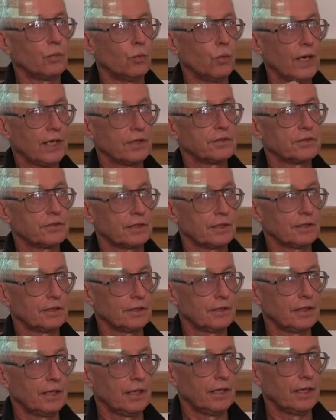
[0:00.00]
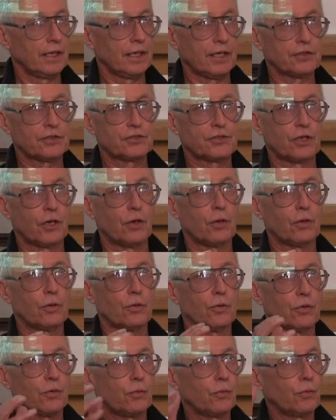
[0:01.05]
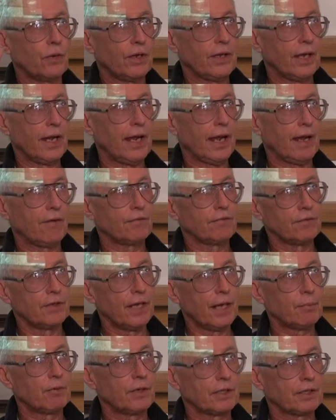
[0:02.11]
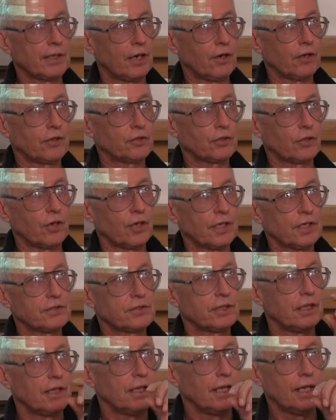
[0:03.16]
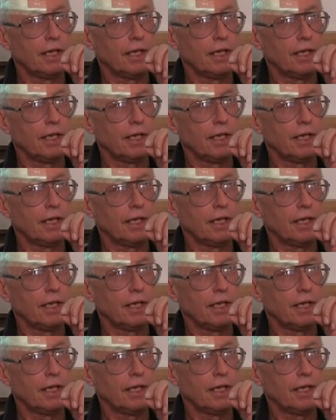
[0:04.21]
wins. And so when they have neighboring territories,